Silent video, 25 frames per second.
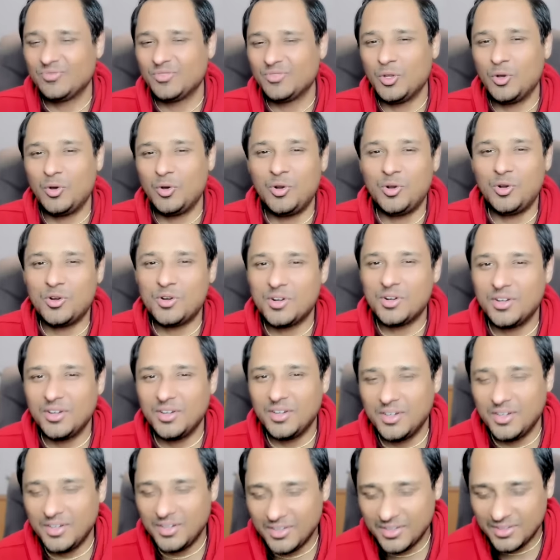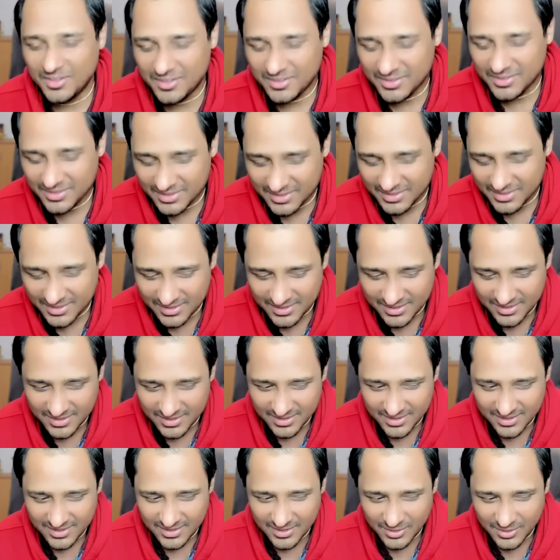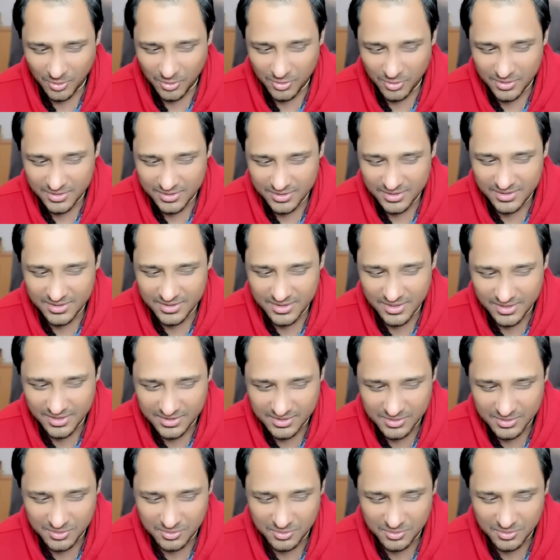or, uh, or is it just,